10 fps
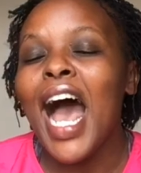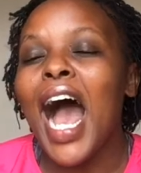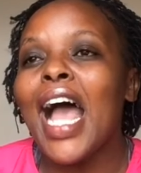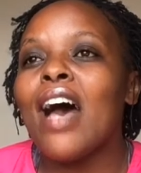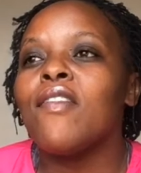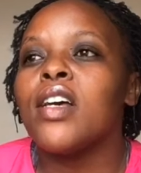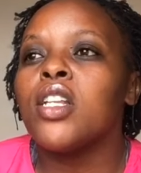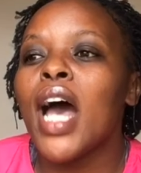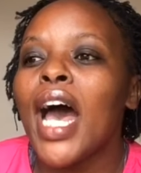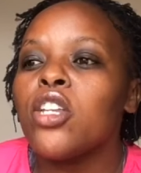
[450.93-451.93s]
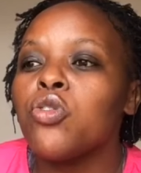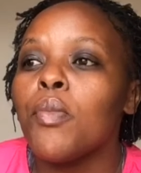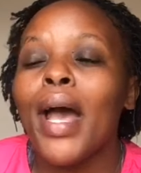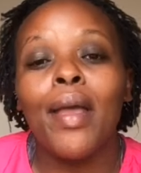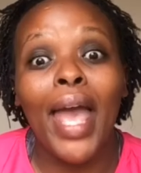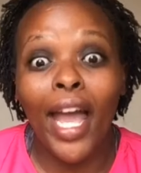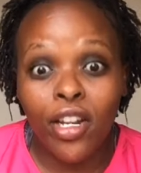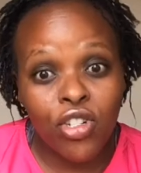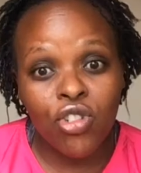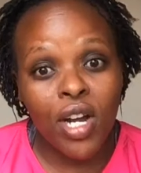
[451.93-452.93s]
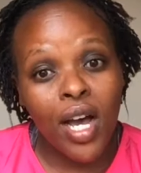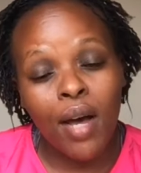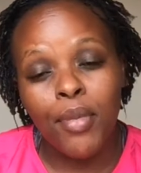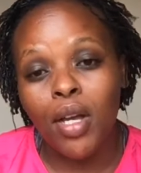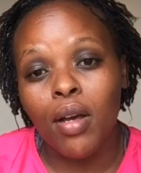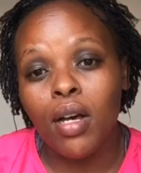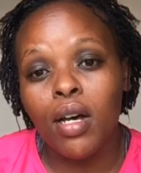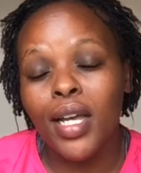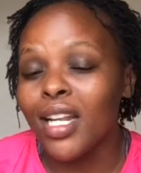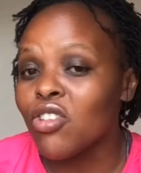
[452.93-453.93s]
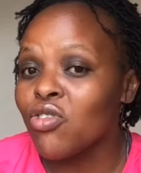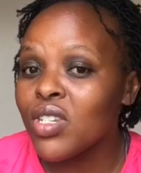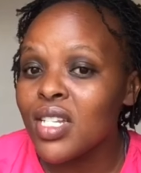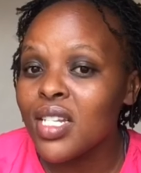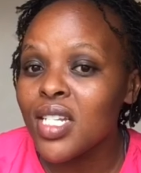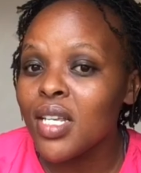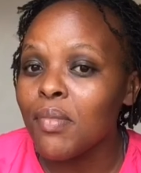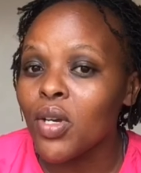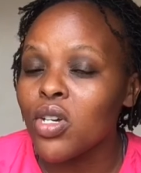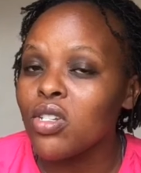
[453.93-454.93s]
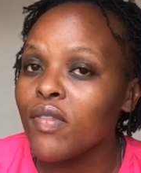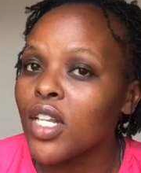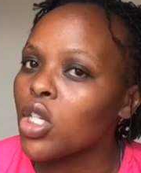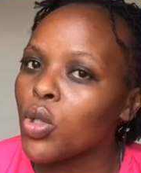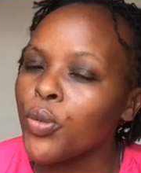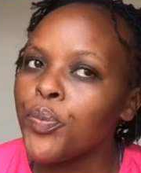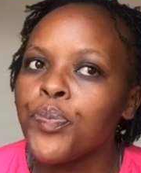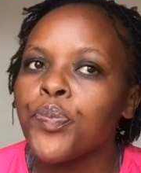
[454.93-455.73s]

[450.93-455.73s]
I haven't had to buy extra electricity because of it. No.